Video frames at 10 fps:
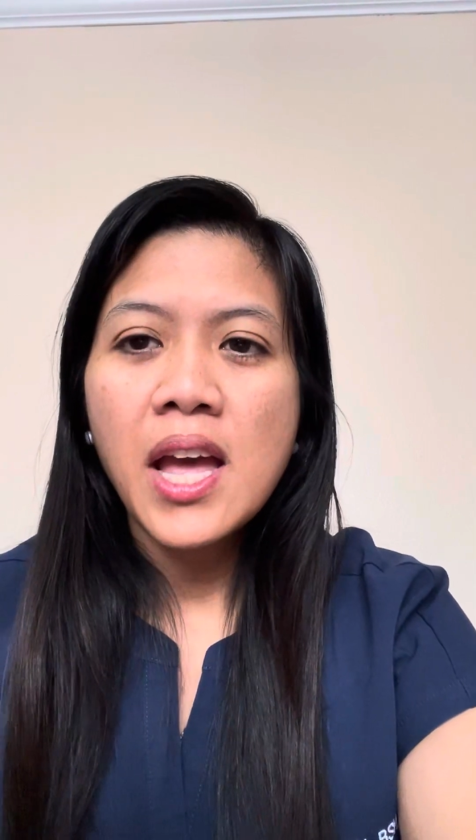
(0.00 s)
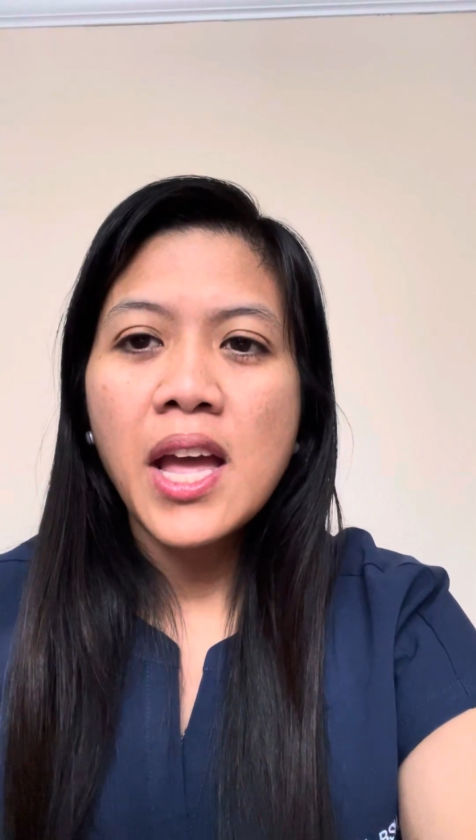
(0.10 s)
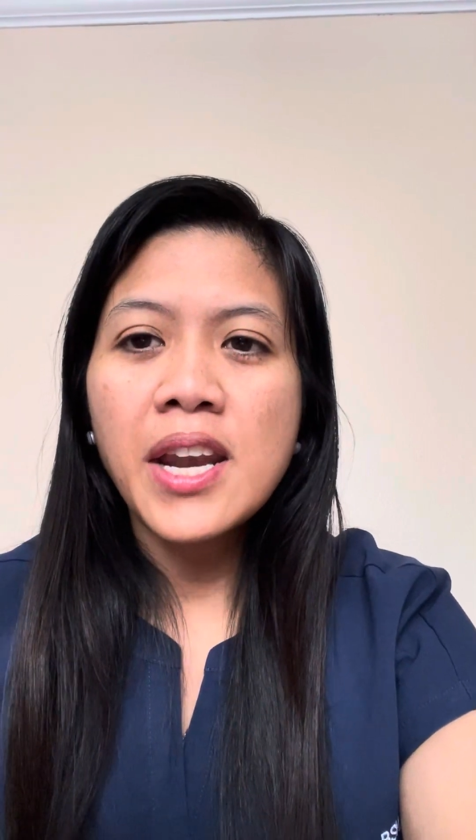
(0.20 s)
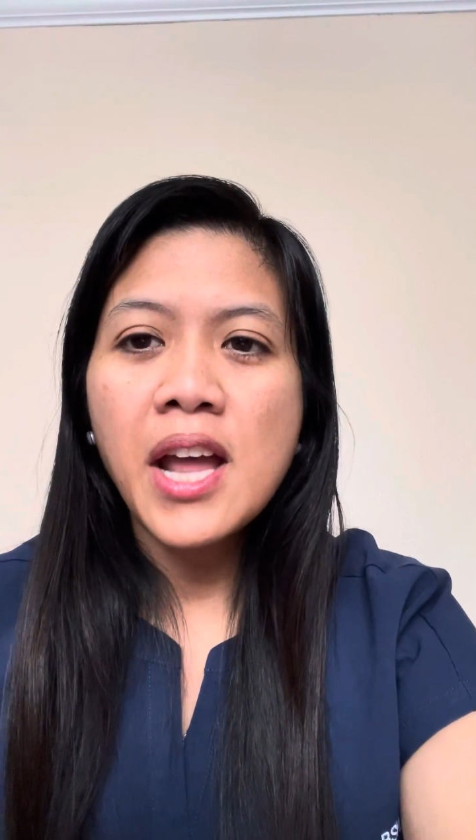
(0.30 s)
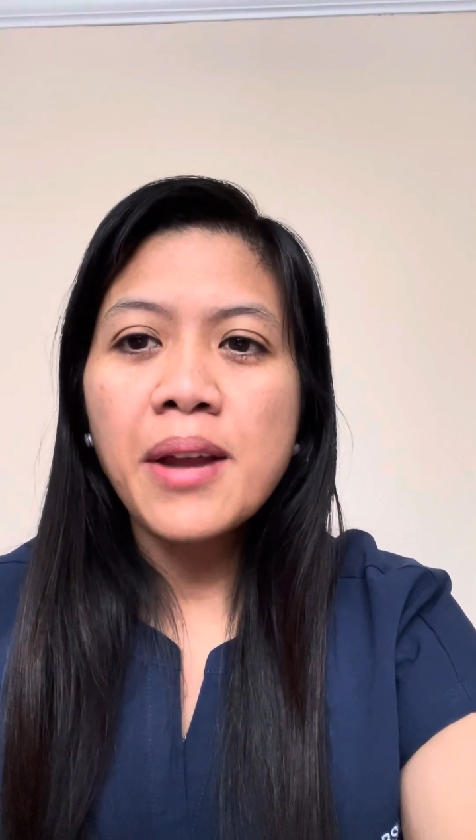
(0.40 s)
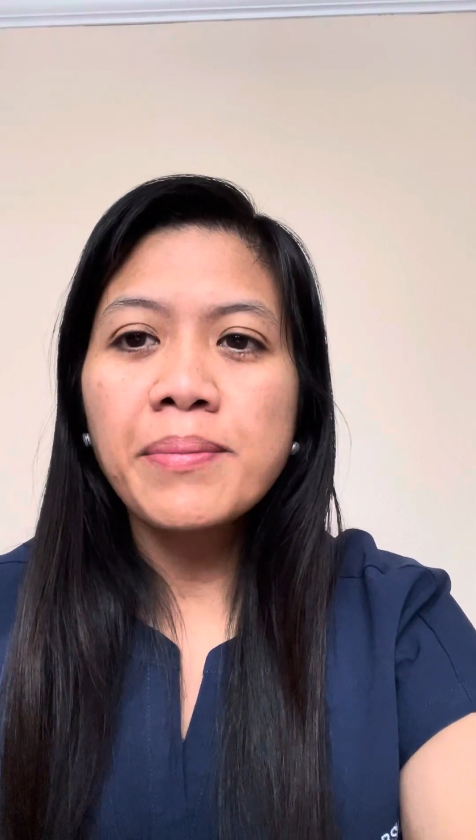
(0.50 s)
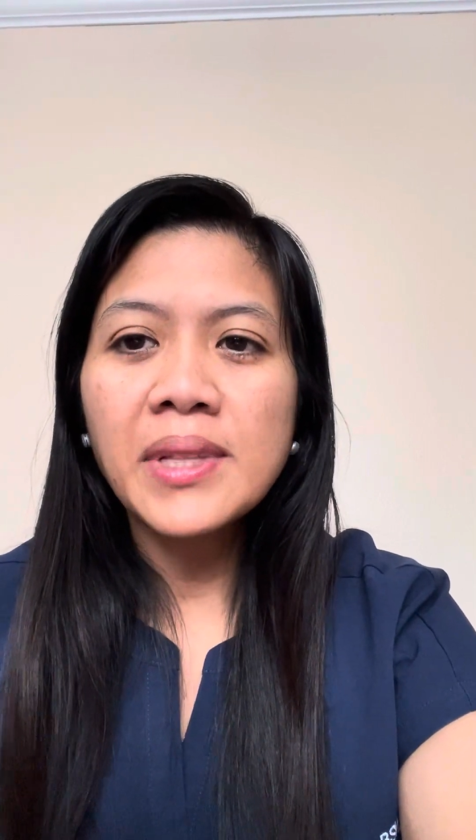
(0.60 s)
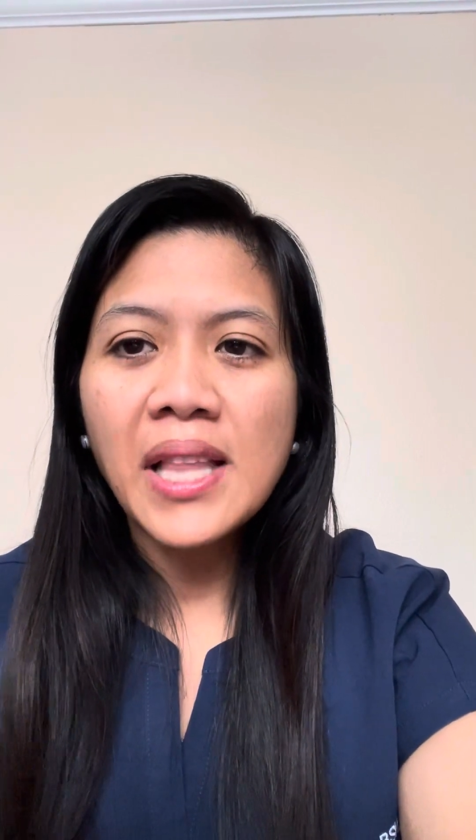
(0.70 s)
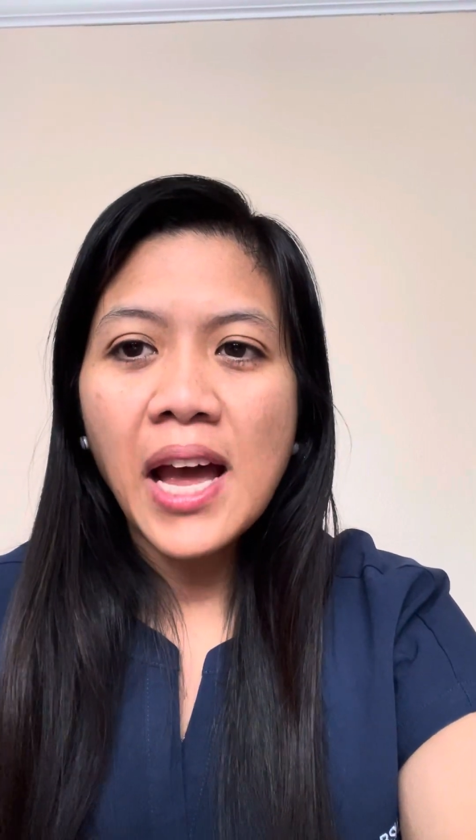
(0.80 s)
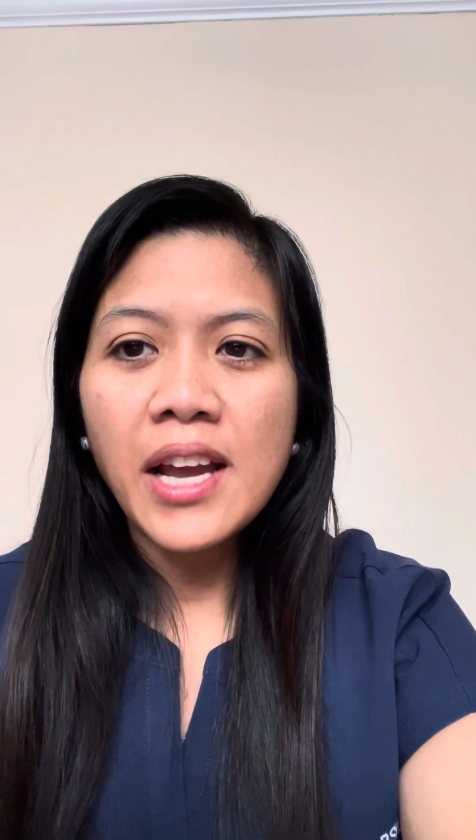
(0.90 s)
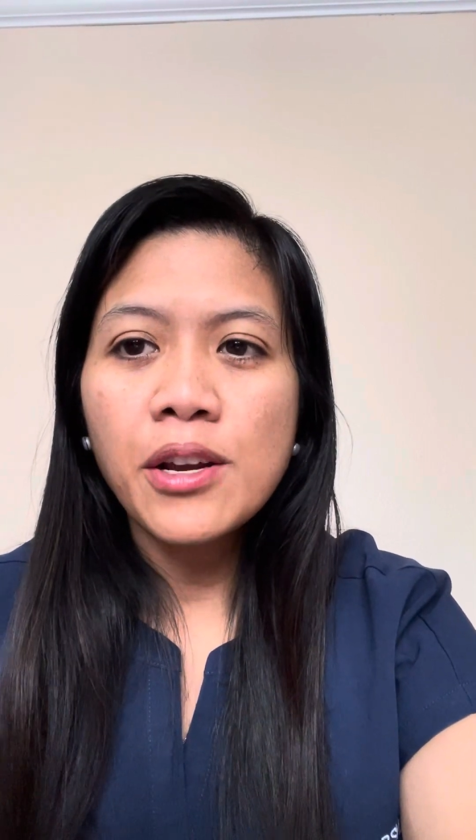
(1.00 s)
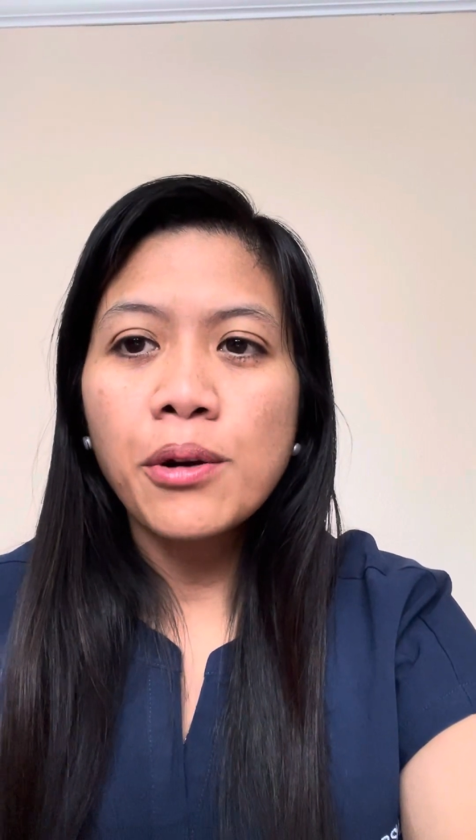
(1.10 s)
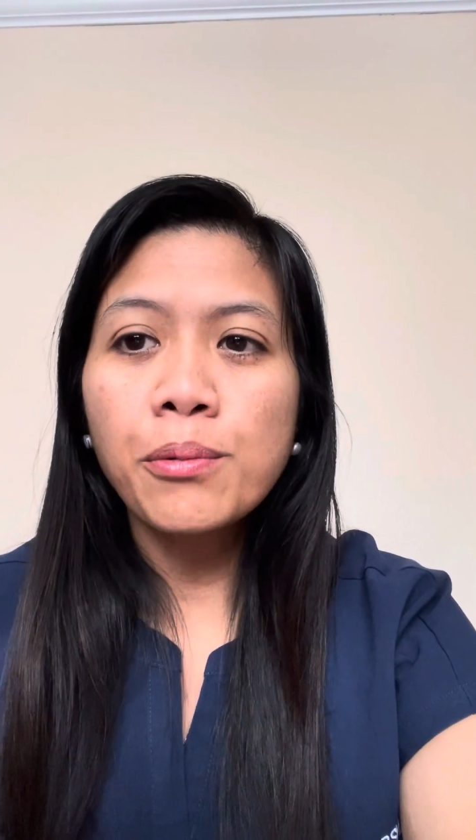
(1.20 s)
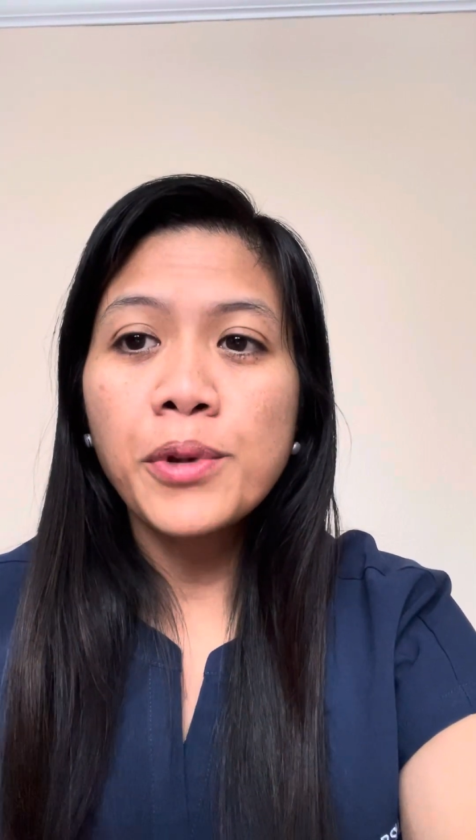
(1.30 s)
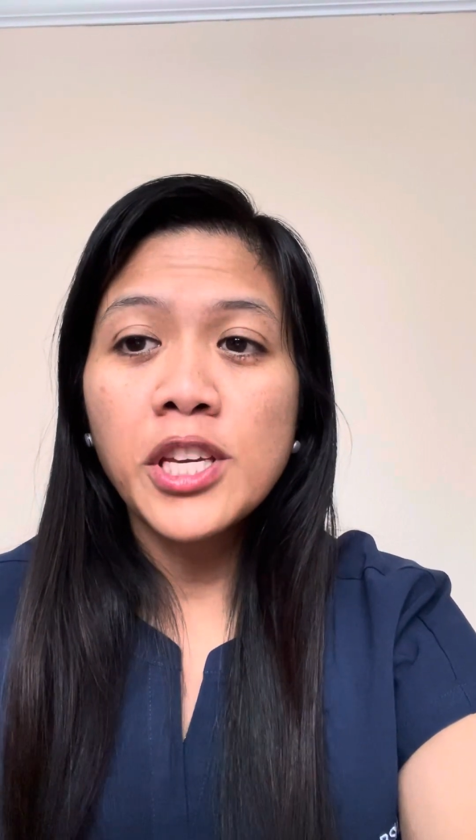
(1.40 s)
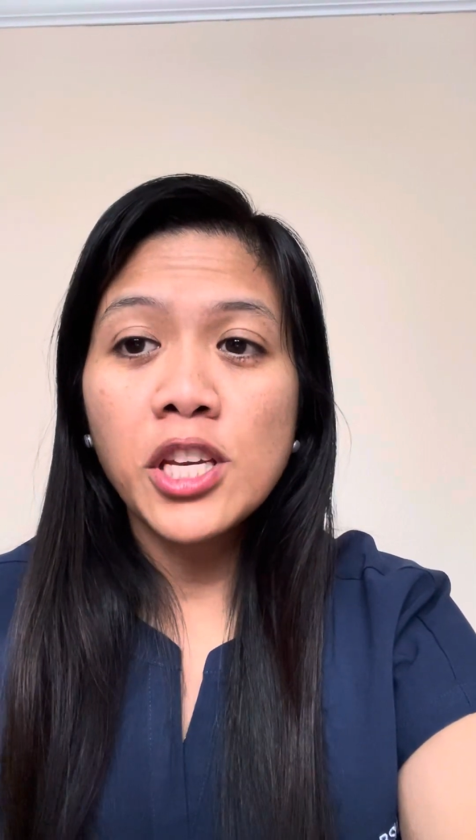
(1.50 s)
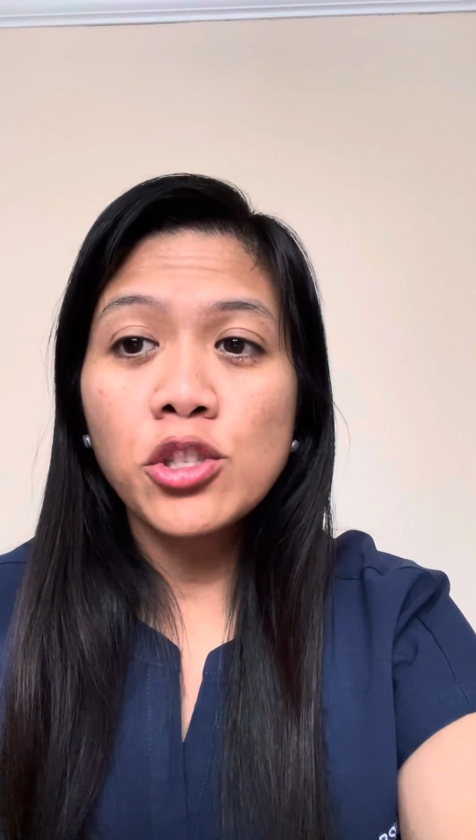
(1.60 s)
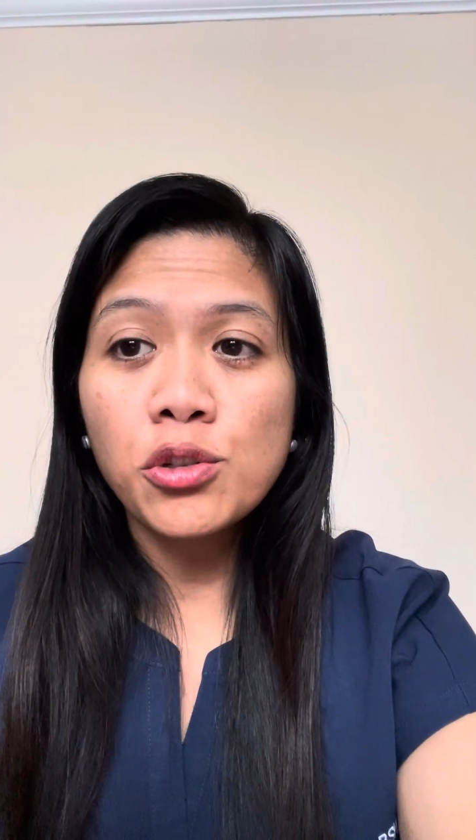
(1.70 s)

and I'm glad we can